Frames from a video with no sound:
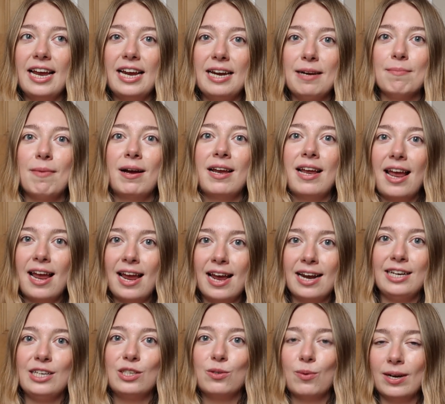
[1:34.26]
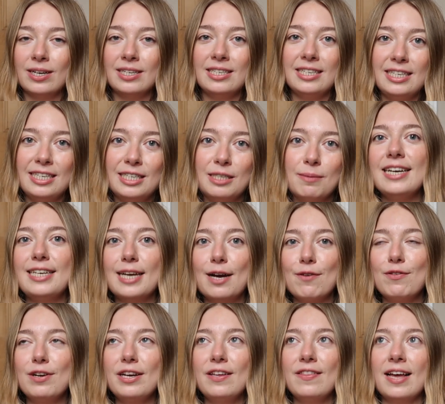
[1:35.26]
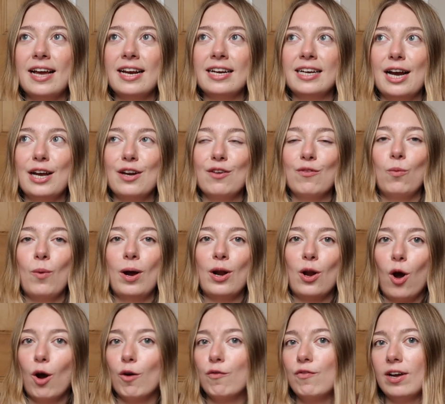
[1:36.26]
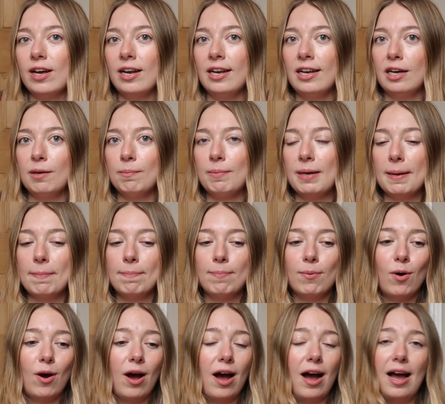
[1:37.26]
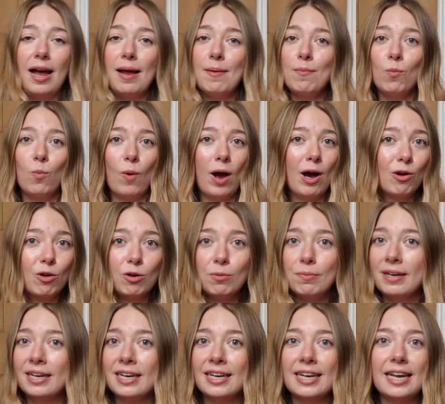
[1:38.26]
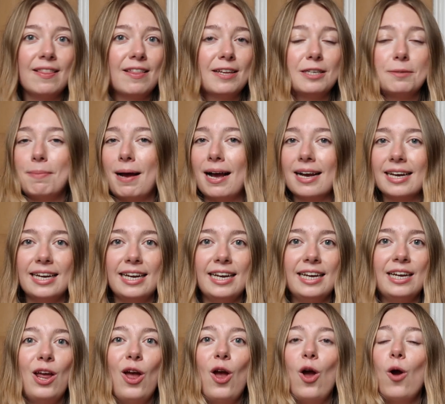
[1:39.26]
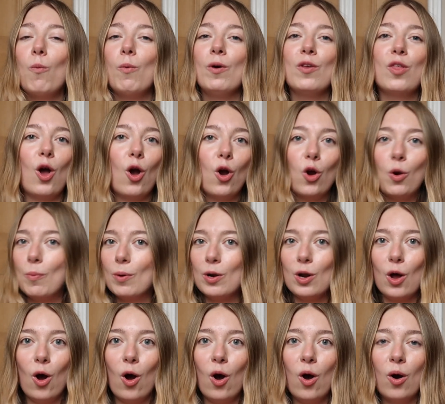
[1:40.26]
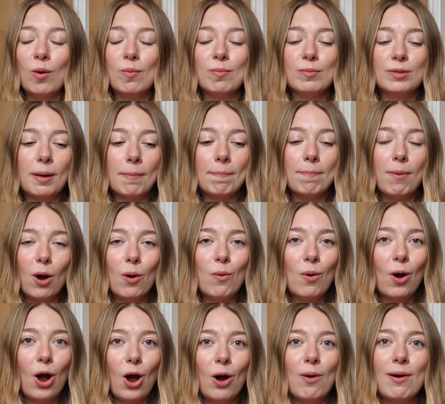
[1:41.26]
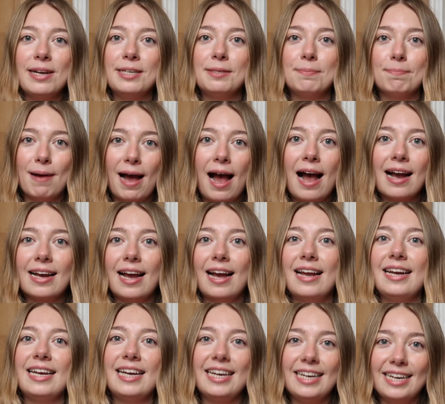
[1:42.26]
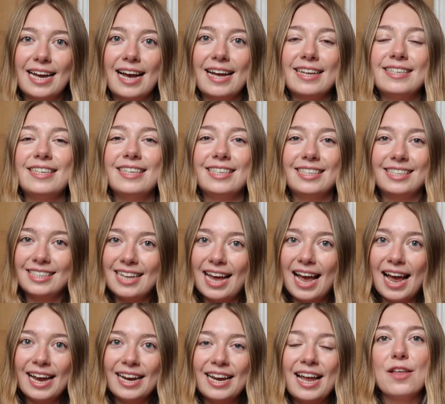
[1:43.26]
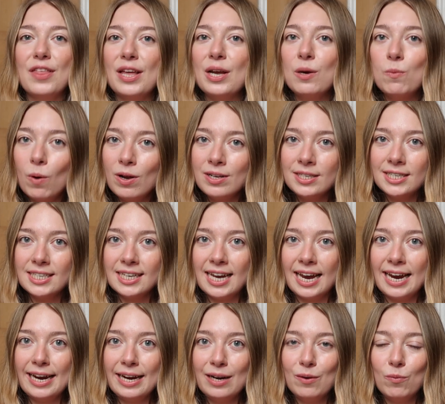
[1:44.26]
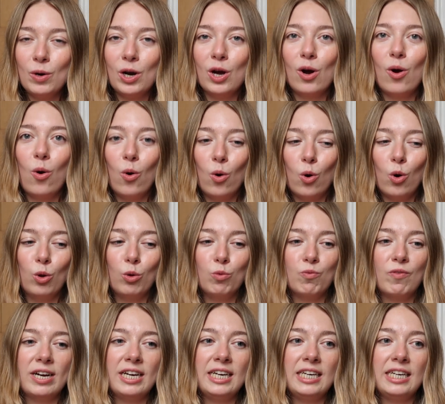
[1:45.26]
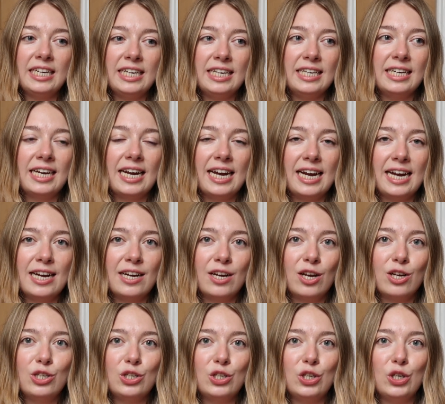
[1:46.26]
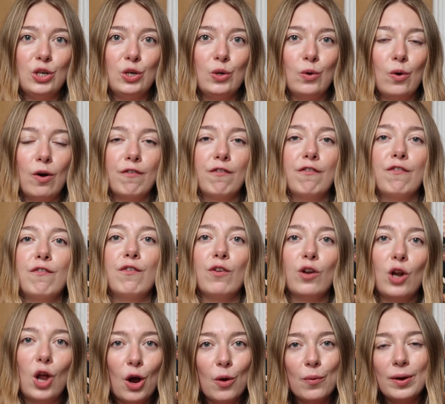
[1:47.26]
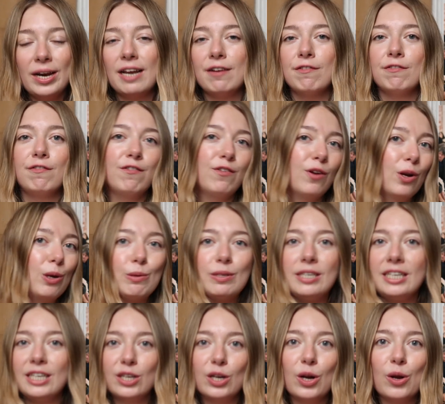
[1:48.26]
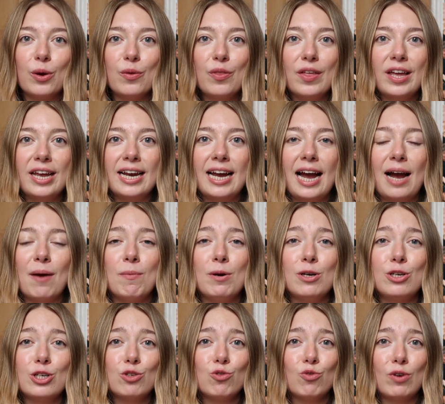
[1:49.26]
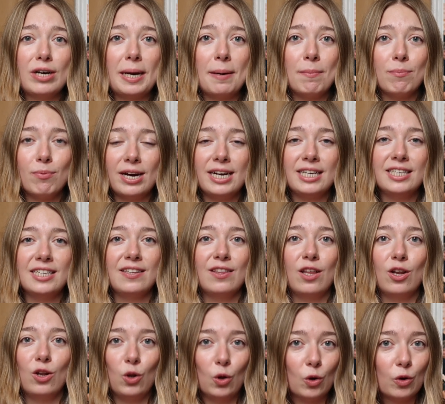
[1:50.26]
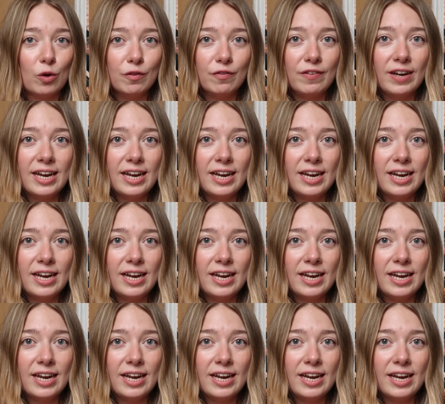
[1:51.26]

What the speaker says: in my early 20s. I definitely then kind of went off it a little bit, but I'm welcoming this back in with open arms. Boho is back and here to stay. I think once again we're all really leaning in to flowy and floaty clothing, and we're just really embracing the look of